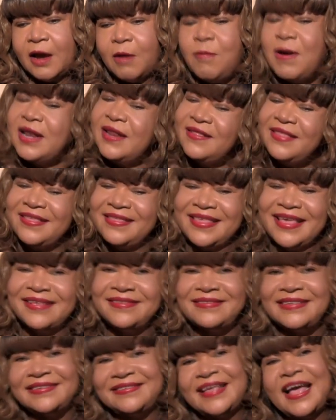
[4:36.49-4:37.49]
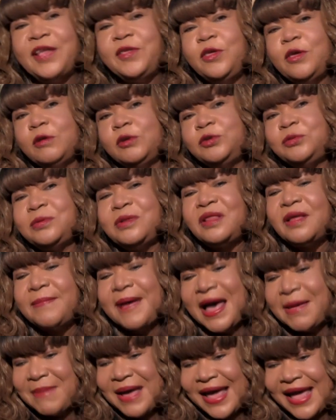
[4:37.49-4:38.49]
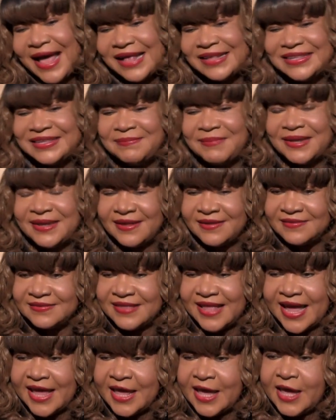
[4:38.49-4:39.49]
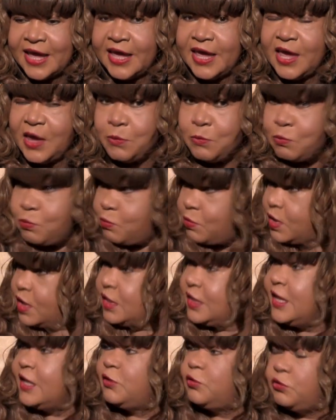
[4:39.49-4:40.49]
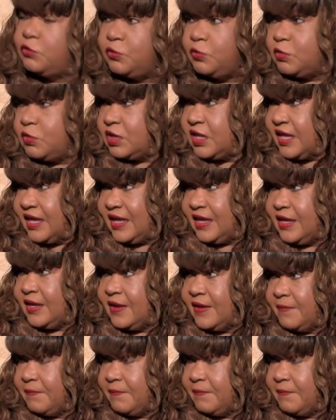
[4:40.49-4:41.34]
one of the things that's unusual about my husband is that he really truly